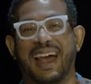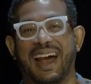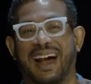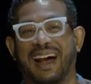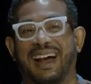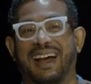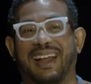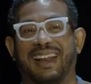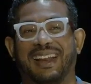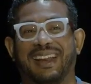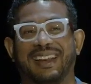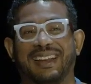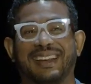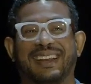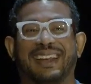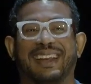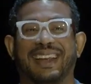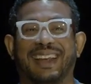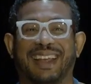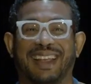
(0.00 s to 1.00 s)
And
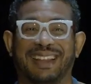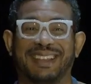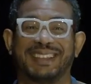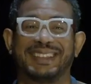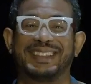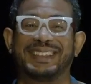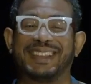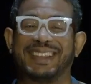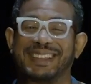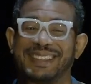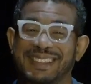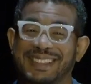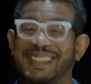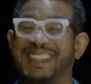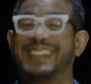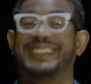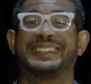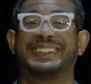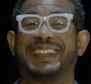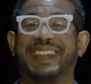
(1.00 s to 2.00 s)
it's
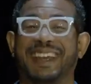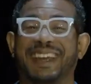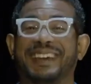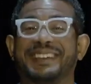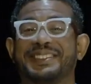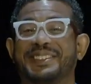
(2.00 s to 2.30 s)
stated here,